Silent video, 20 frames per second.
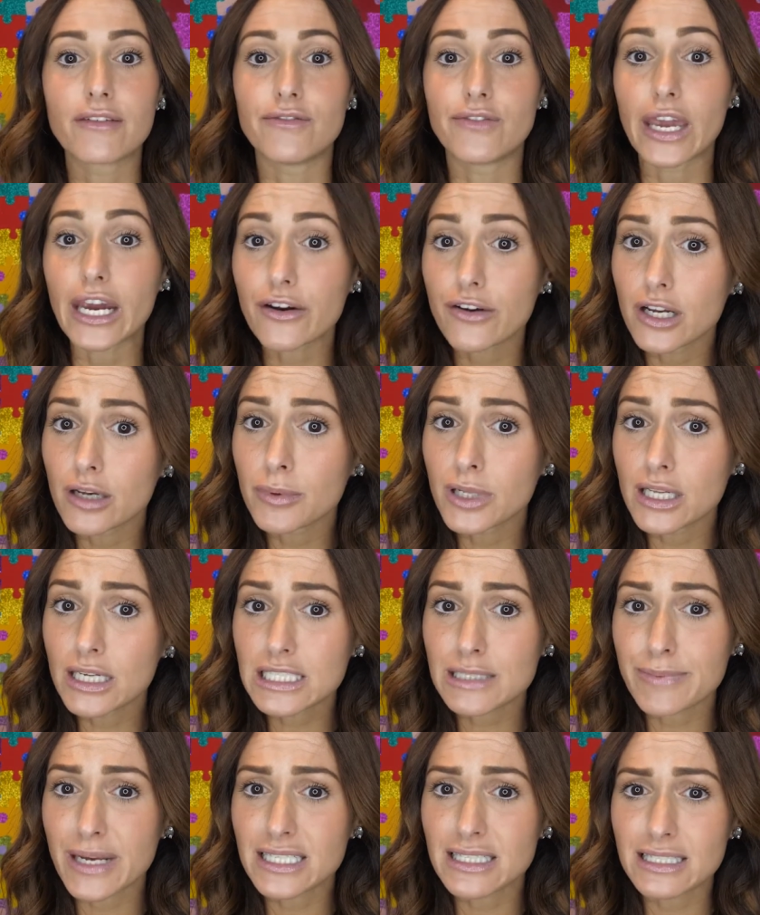Variable
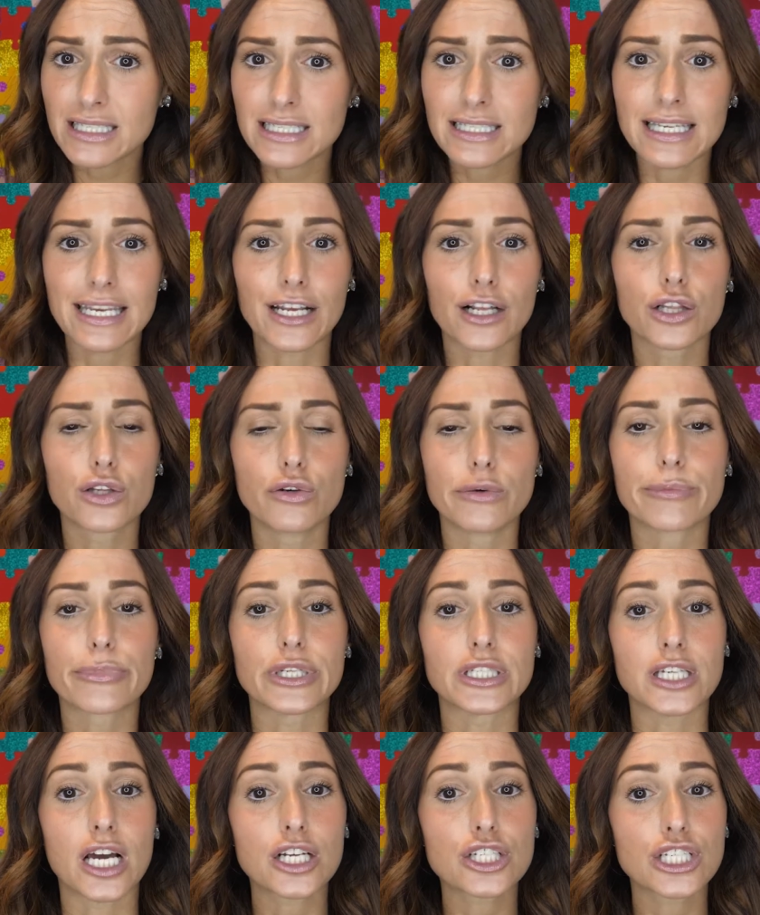expenses include
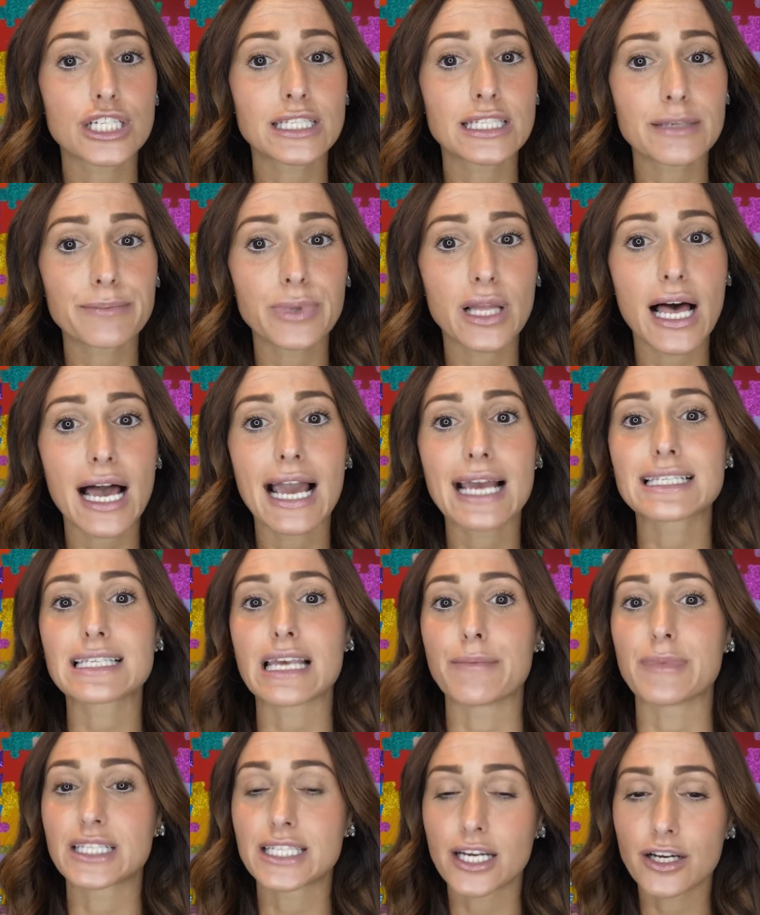production supplies
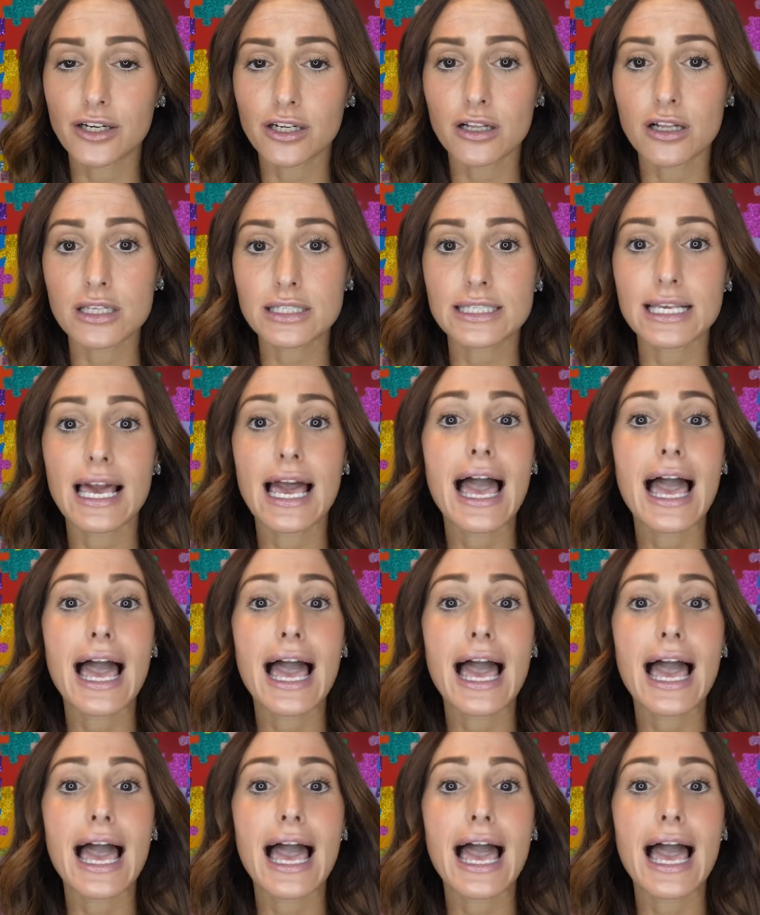and materials,